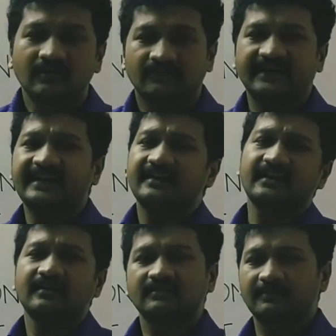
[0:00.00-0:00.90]

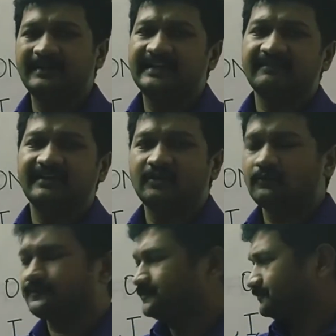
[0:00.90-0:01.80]
500, the beta
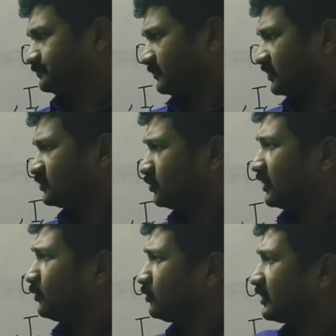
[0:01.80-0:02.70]
value. So
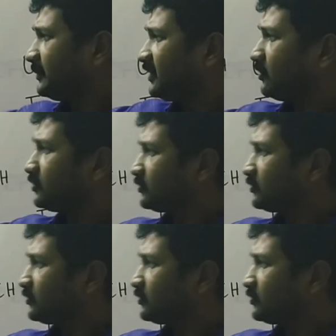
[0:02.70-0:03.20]
now coming on to